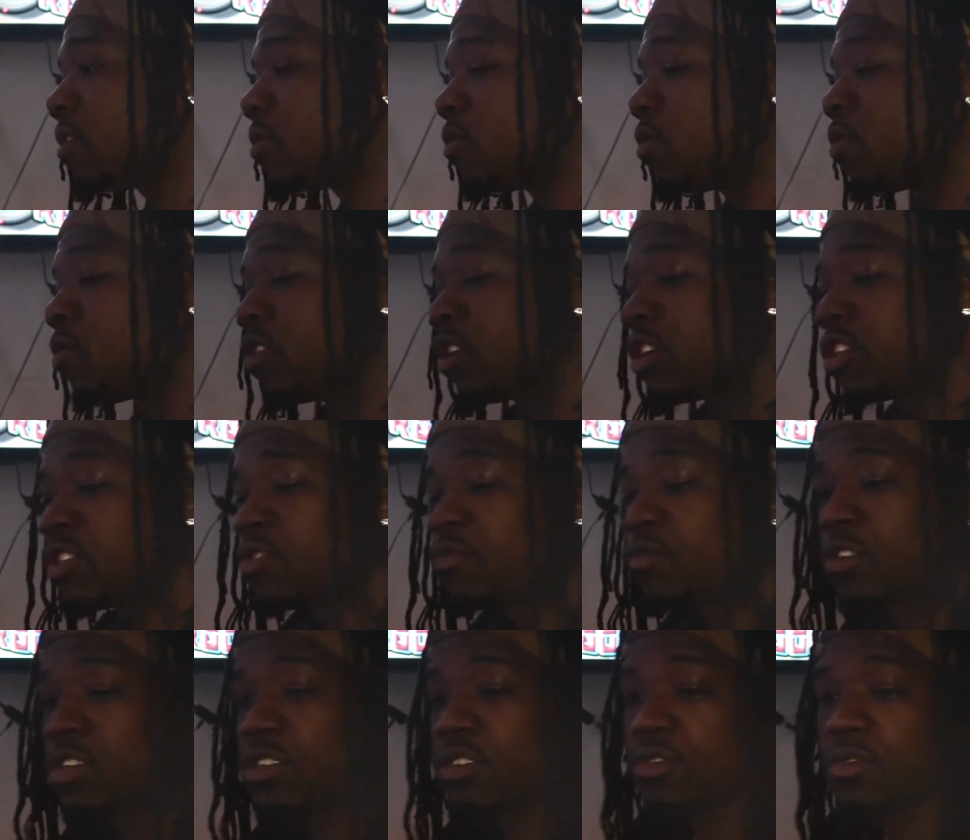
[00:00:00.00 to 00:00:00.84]
going to
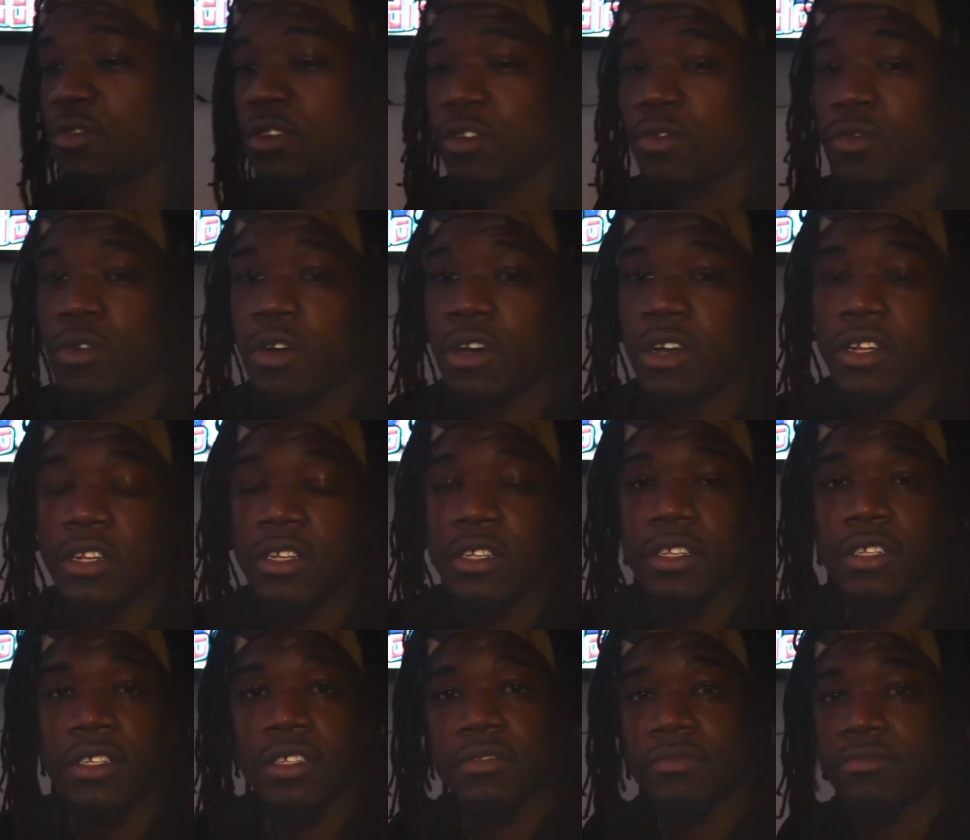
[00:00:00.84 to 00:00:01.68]
2021,
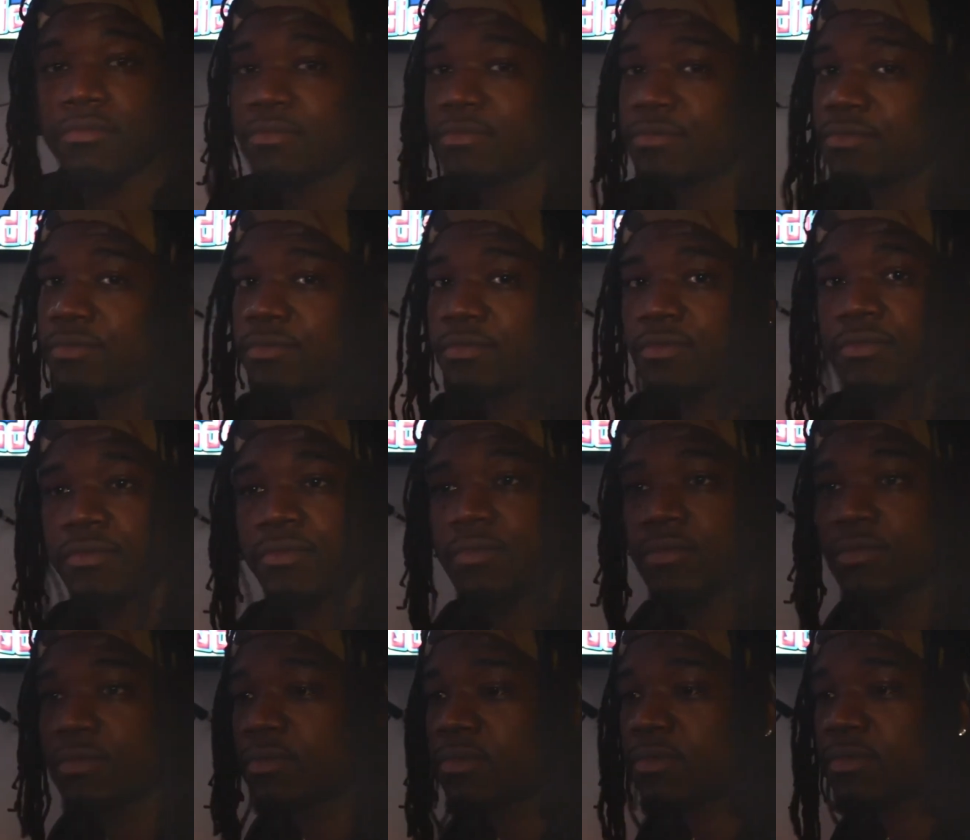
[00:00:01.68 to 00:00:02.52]

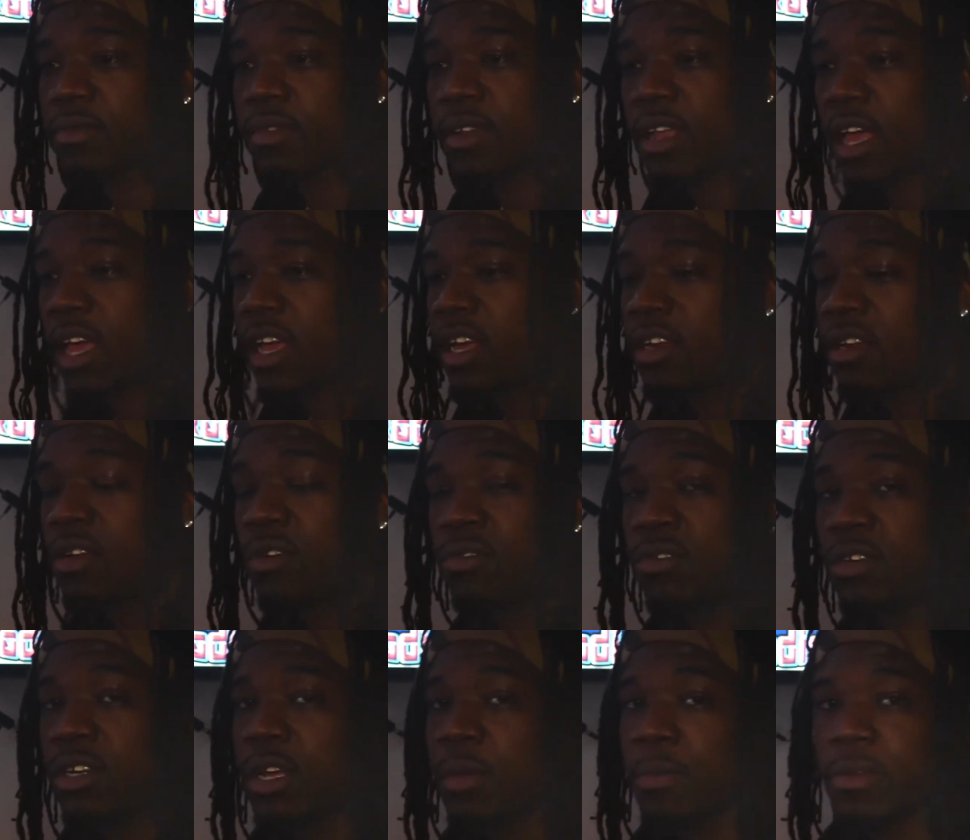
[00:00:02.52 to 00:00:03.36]
ain't no
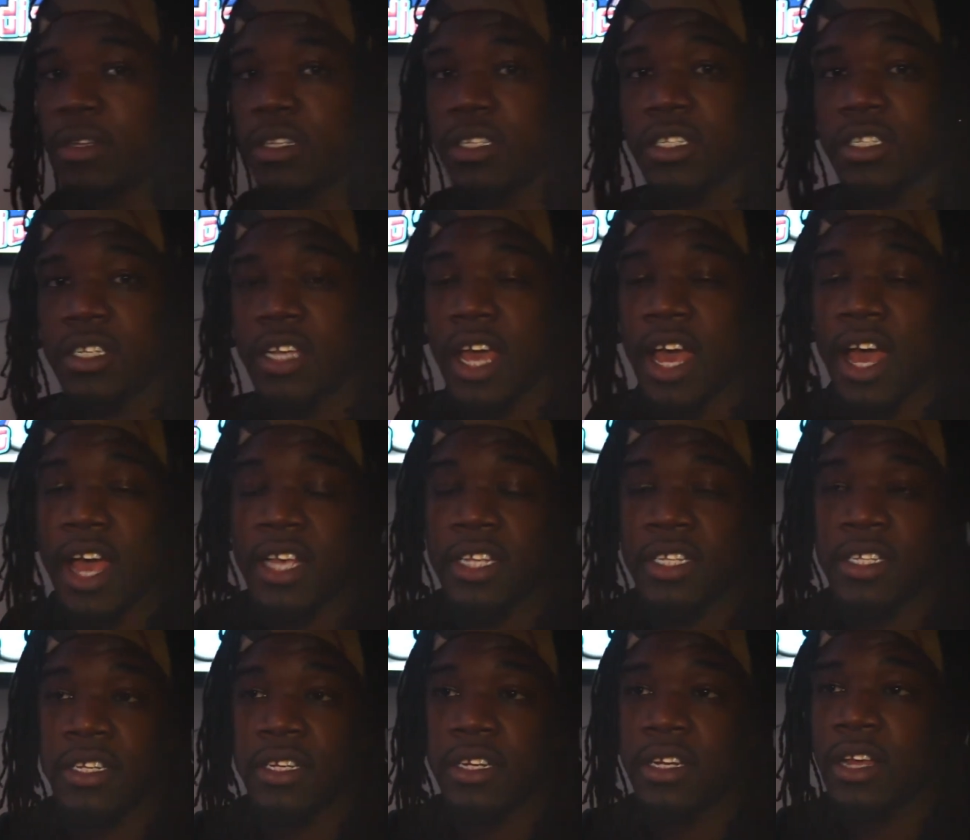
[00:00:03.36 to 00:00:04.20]
limits.
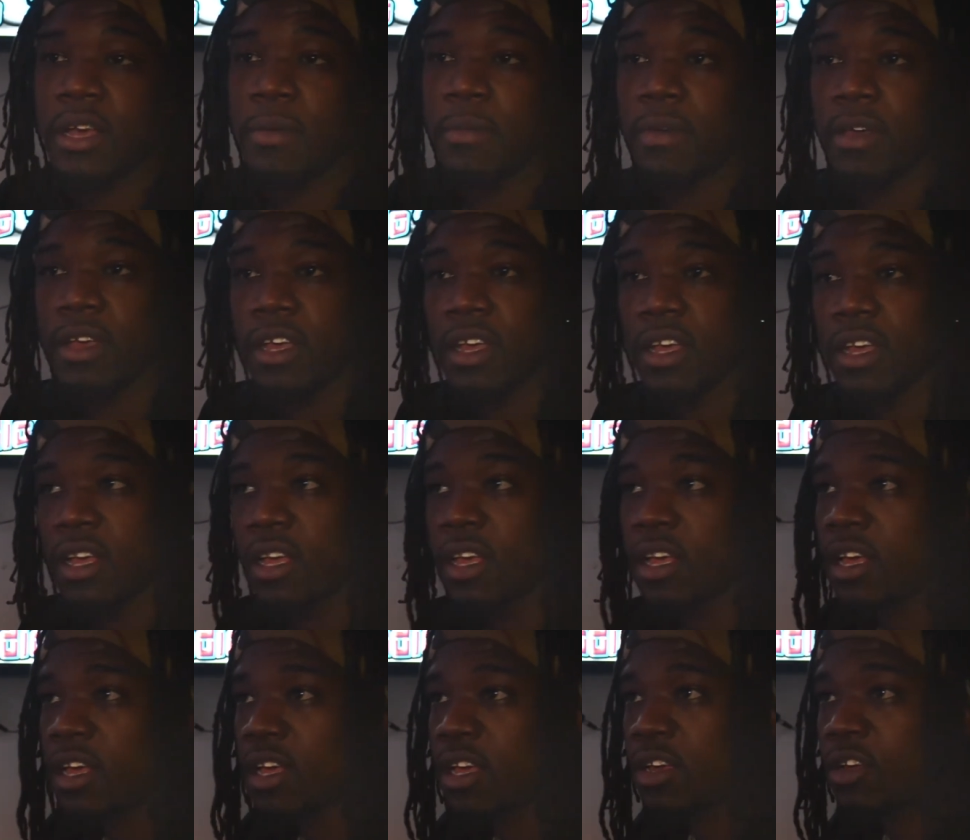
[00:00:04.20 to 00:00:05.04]
Sky's the limit.
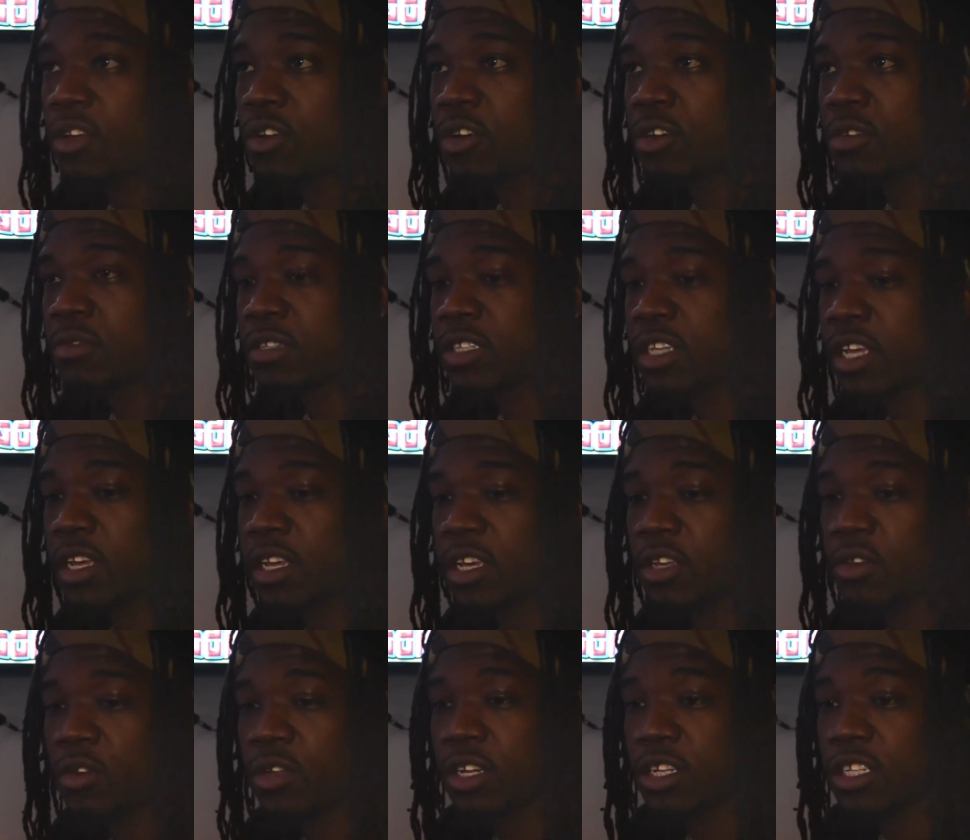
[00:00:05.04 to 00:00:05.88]
You know what I'm
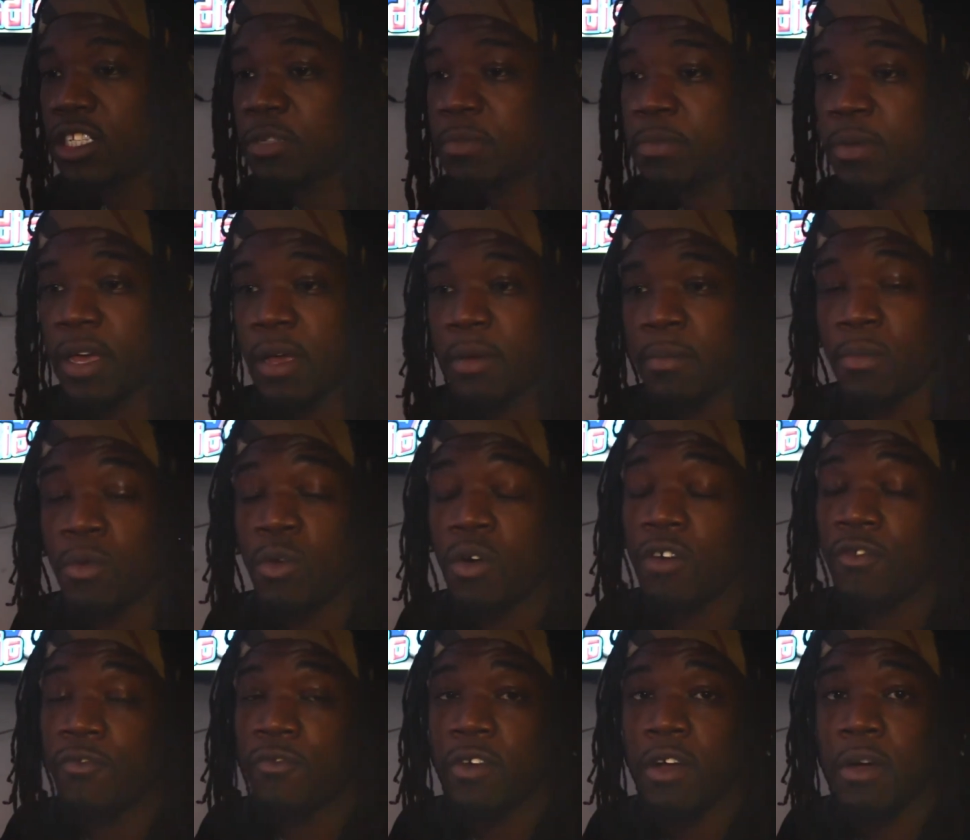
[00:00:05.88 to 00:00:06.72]
saying? You can expect
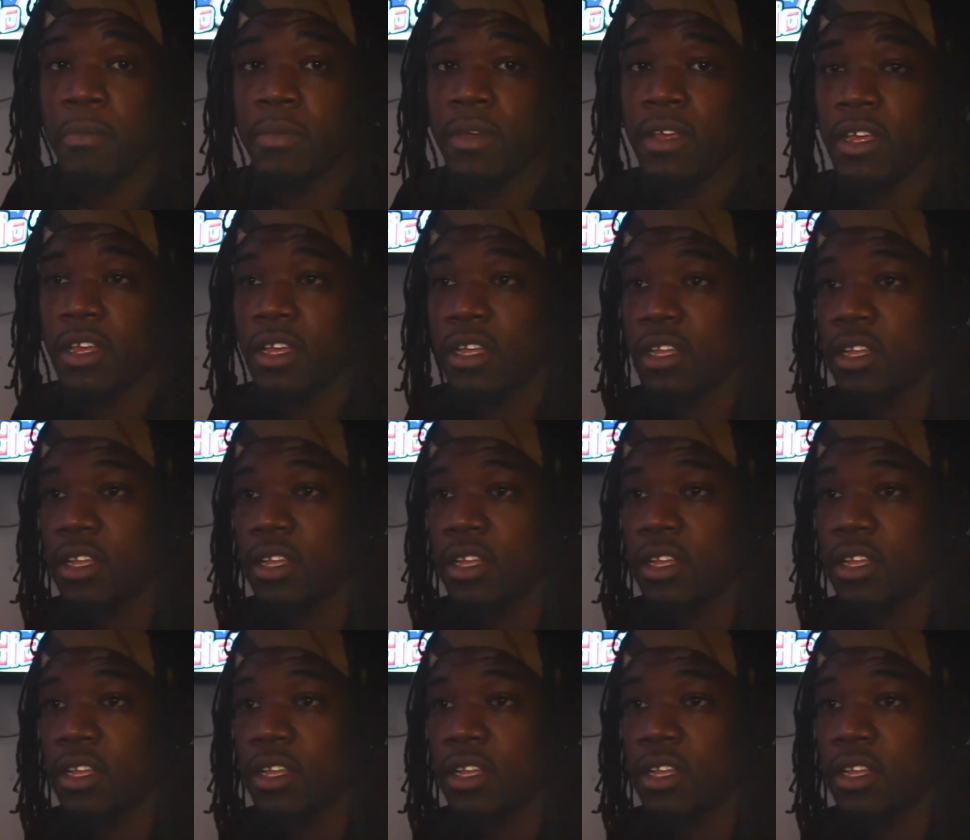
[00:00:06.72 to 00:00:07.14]
more from me.